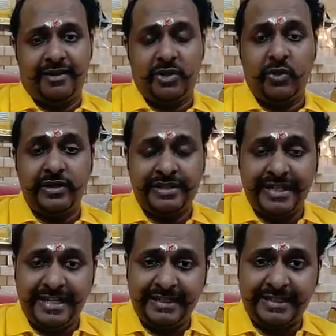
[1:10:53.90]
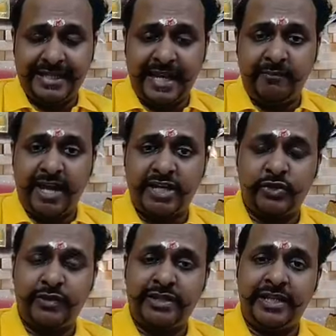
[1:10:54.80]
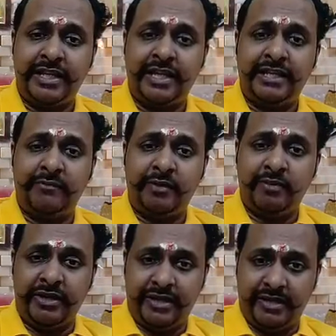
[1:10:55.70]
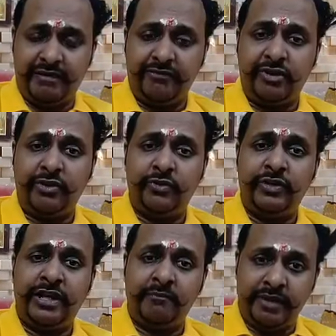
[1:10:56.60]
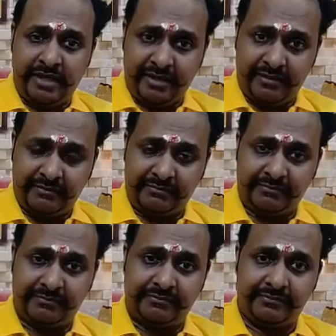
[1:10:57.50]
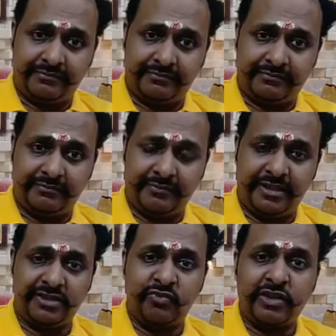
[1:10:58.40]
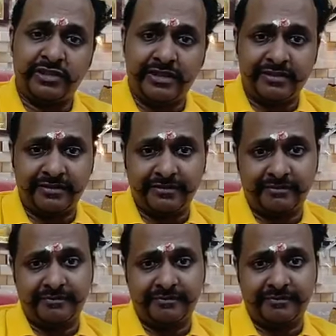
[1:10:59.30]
Don't think the same as you were thinking in the BPT when you are doing MPT. It is worthless.